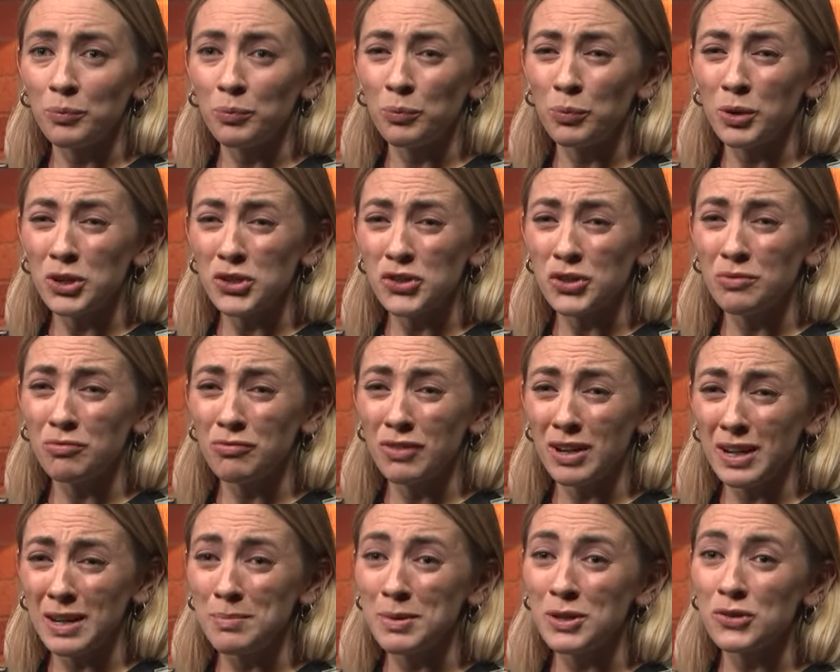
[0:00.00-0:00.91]
We should
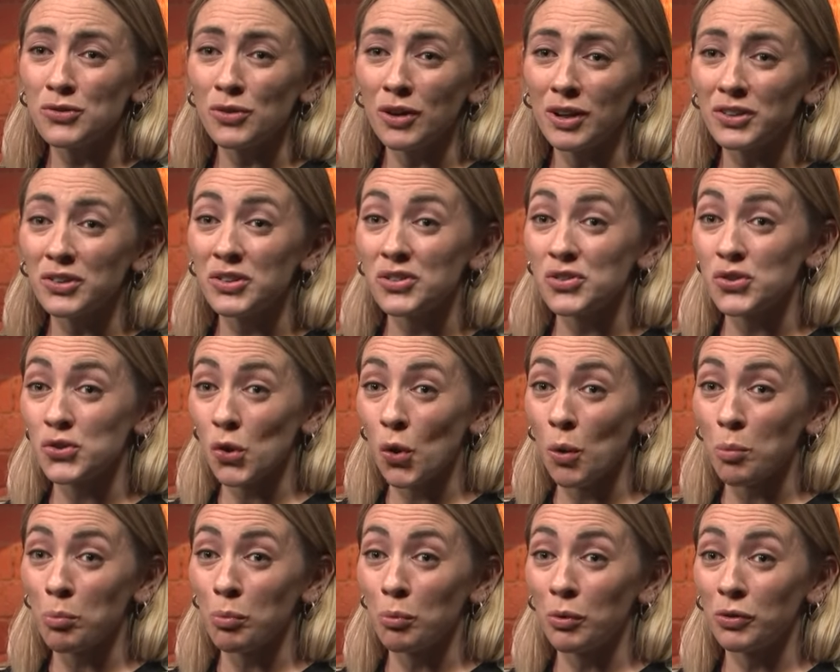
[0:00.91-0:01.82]
really be trying to
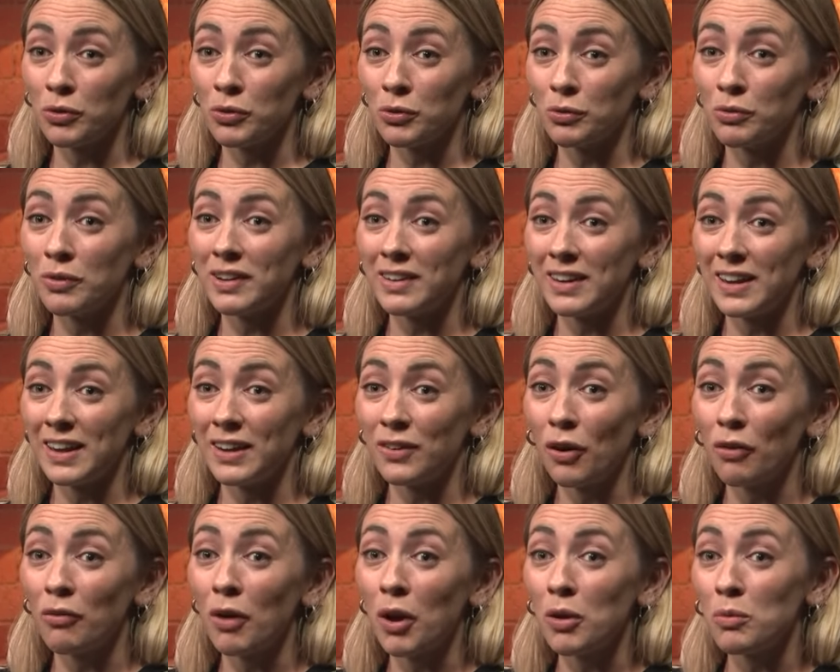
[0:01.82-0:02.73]
shop what's already in
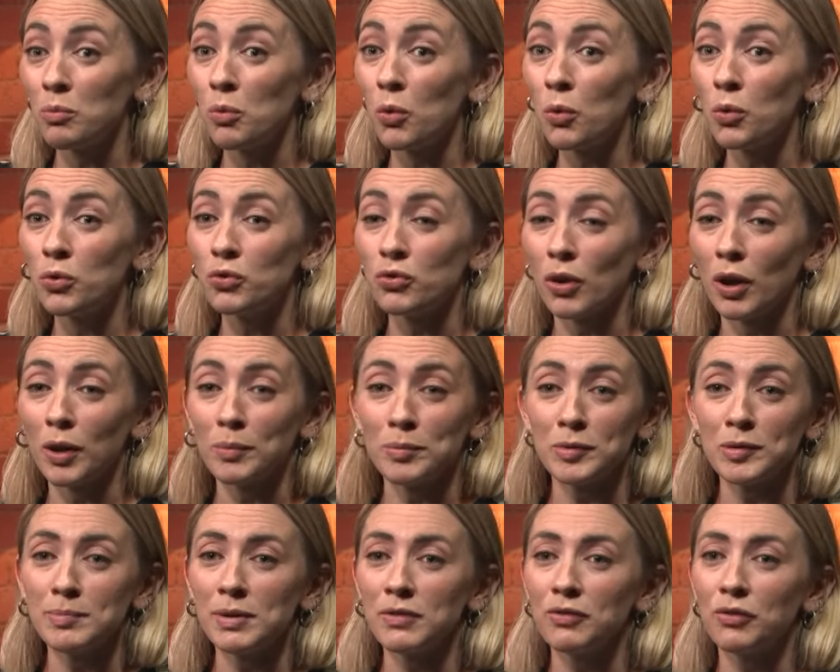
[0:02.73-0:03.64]
our own
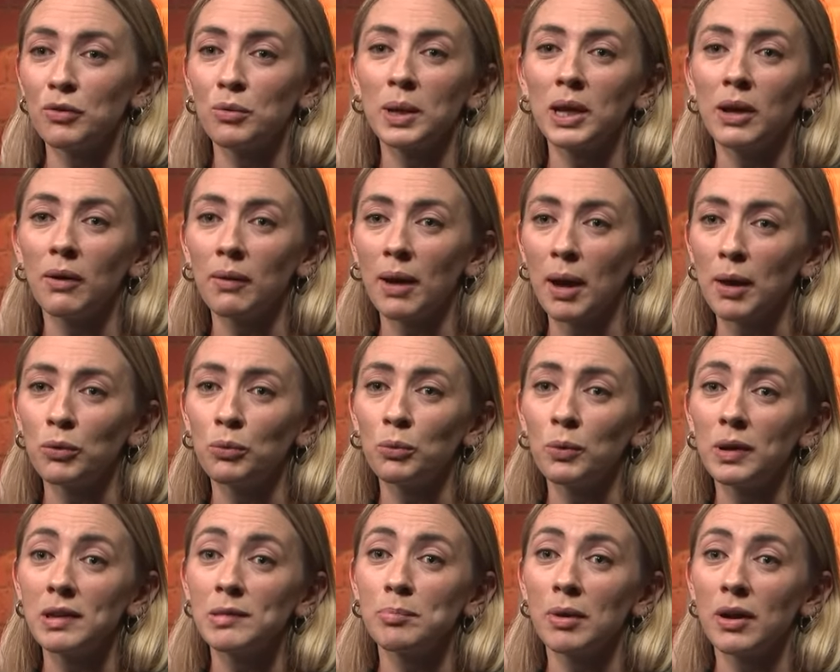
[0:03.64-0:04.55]
wardrobes before we go out and
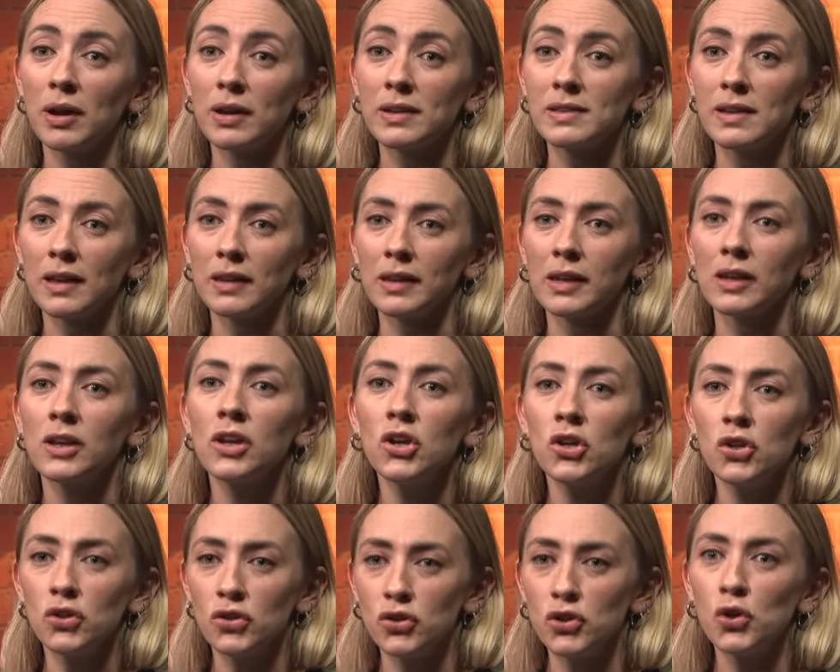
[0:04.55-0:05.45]
always buy something
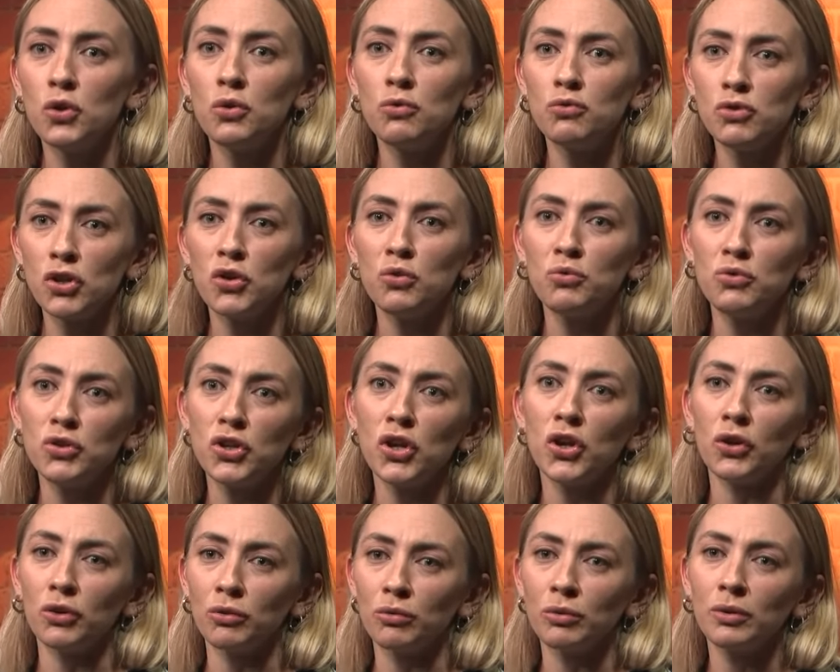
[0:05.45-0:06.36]
new, new,
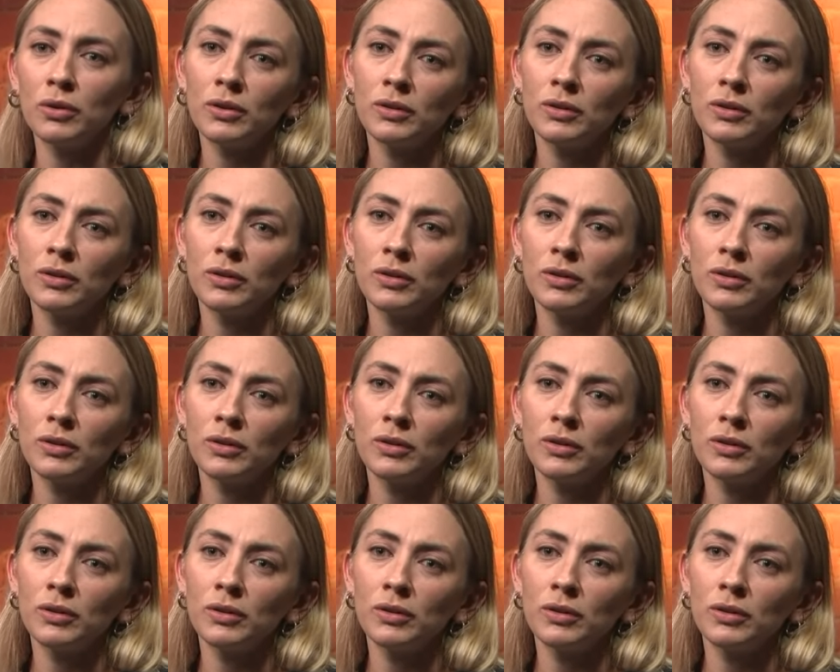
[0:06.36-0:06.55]
new.